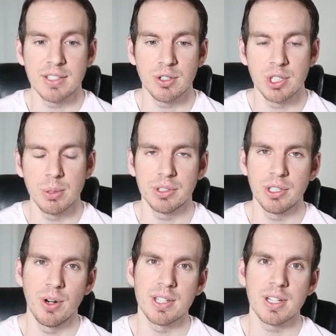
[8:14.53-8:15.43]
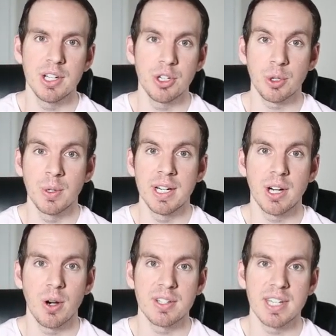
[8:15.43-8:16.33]
So you will notice on your
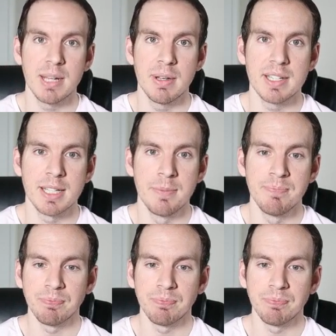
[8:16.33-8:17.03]
credit card statements